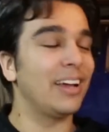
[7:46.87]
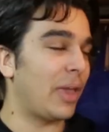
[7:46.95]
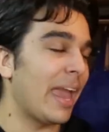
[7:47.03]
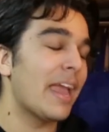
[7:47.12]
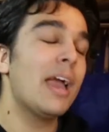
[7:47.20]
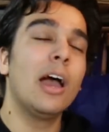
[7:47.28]

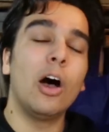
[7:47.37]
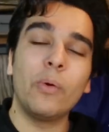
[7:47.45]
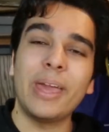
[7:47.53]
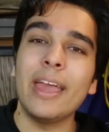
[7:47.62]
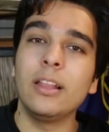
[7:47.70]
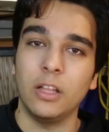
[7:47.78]
okay,
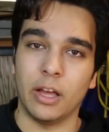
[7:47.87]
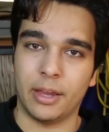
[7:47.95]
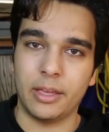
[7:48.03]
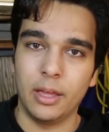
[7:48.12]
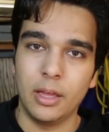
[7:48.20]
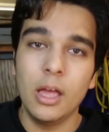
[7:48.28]
okay,
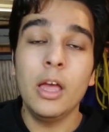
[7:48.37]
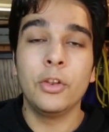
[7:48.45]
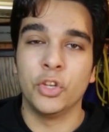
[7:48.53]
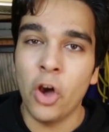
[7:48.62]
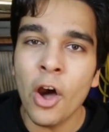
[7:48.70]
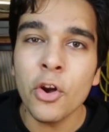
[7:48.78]
look.
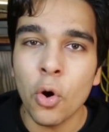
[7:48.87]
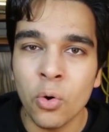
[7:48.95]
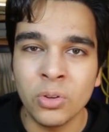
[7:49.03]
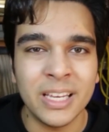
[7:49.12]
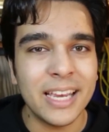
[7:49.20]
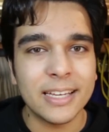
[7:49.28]
Not
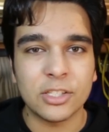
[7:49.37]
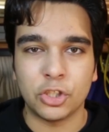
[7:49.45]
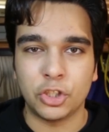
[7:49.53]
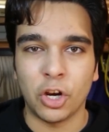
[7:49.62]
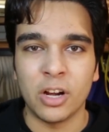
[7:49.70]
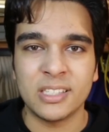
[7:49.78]
only is
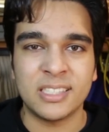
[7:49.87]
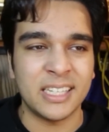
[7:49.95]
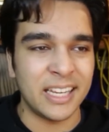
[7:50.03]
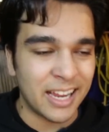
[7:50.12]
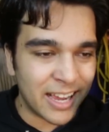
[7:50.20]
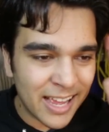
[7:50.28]
John
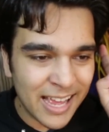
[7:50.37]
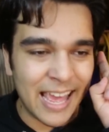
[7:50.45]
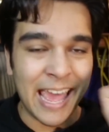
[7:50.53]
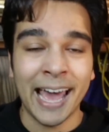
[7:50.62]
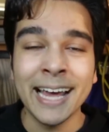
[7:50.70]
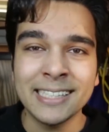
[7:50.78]
Cena
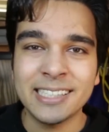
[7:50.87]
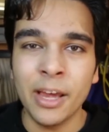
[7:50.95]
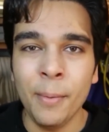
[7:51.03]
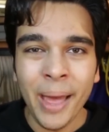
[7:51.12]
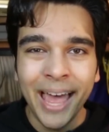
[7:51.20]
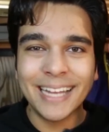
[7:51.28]

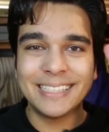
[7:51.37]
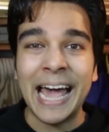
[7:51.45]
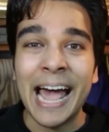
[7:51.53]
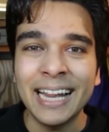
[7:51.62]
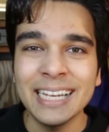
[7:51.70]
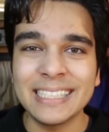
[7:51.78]
handsome,
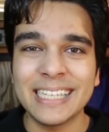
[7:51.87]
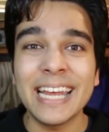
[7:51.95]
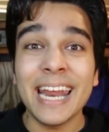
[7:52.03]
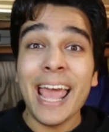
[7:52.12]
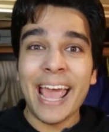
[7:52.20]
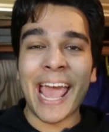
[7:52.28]

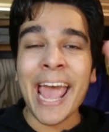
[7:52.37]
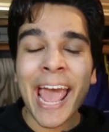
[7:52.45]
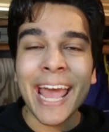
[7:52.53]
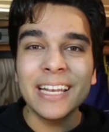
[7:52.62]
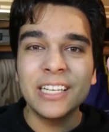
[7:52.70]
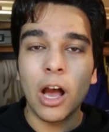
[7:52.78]
talented,
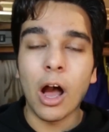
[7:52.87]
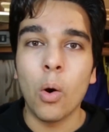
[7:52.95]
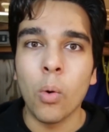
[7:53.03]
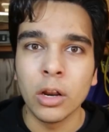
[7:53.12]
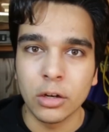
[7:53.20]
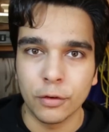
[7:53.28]
and a
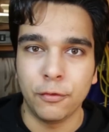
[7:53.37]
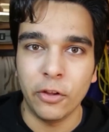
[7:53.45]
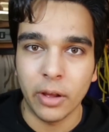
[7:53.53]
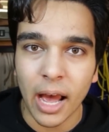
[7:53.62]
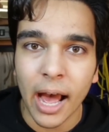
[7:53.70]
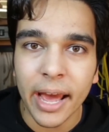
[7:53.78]

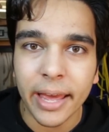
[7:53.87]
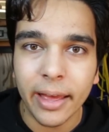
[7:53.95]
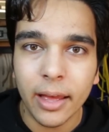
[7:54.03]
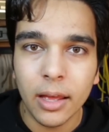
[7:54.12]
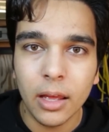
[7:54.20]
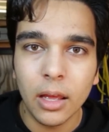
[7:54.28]
wonderful guy,
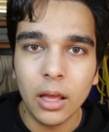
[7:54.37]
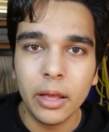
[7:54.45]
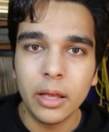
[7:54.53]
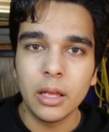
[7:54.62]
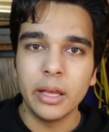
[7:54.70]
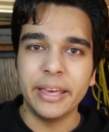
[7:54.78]

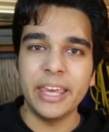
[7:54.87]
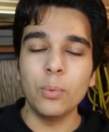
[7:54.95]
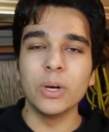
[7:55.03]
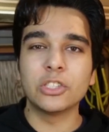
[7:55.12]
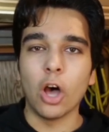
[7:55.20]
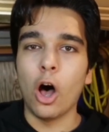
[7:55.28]
he
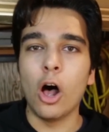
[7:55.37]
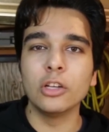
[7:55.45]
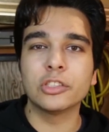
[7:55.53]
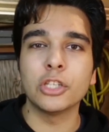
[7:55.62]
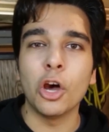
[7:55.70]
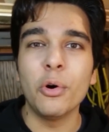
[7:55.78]
was
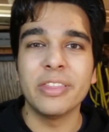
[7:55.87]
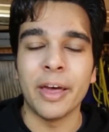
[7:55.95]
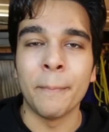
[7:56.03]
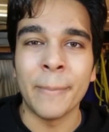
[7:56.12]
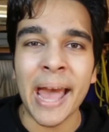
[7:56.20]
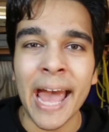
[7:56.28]
also
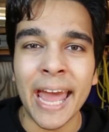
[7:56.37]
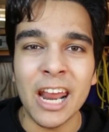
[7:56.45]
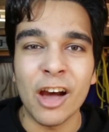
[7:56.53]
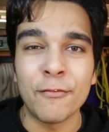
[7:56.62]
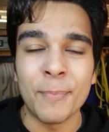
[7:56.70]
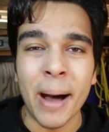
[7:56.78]
the man
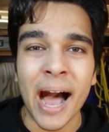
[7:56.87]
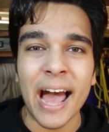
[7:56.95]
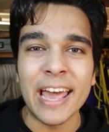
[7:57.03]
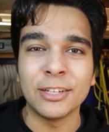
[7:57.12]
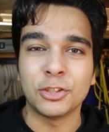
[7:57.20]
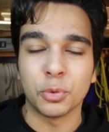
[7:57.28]
of
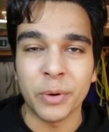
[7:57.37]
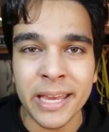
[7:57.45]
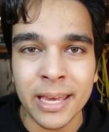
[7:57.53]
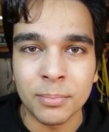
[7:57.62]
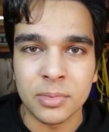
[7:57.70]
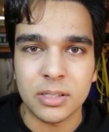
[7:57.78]
my
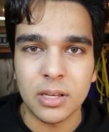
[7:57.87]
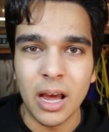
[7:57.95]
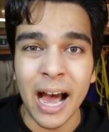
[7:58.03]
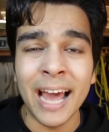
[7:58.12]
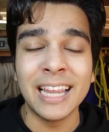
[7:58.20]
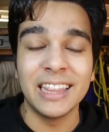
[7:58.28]
dreams.
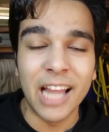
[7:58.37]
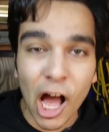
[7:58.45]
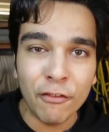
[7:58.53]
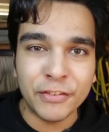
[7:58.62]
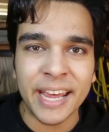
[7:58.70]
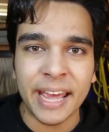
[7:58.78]
I
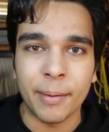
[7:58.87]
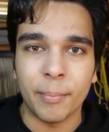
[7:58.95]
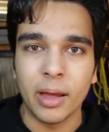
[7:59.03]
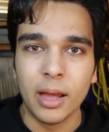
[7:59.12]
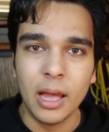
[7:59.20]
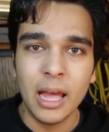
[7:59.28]
loved
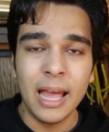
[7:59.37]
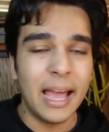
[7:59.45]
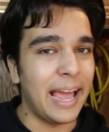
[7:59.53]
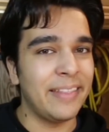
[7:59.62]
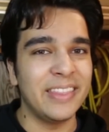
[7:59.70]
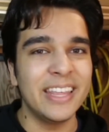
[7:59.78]
him.
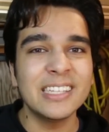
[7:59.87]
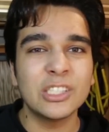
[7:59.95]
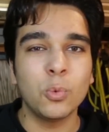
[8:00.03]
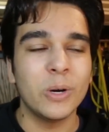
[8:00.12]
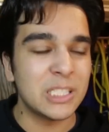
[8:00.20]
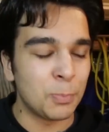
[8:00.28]
And
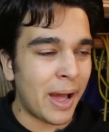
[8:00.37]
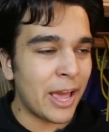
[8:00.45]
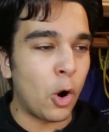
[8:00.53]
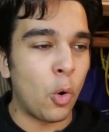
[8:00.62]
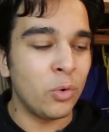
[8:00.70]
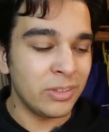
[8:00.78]
this was
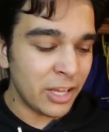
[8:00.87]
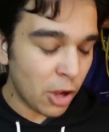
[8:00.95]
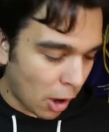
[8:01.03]
my only